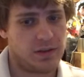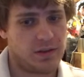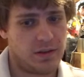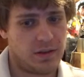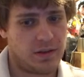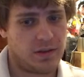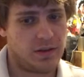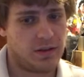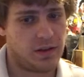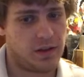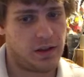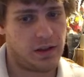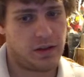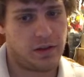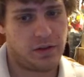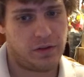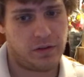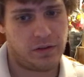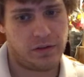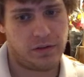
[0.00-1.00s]
this
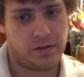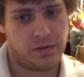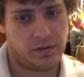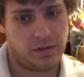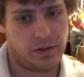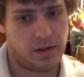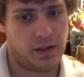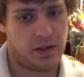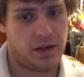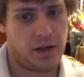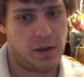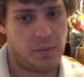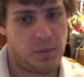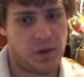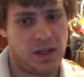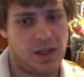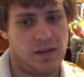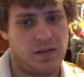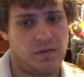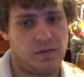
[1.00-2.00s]
layer and
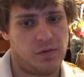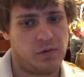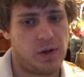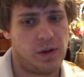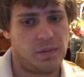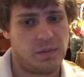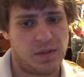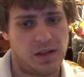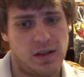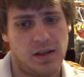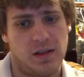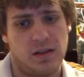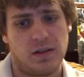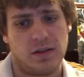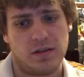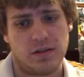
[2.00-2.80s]
naming it frame 10.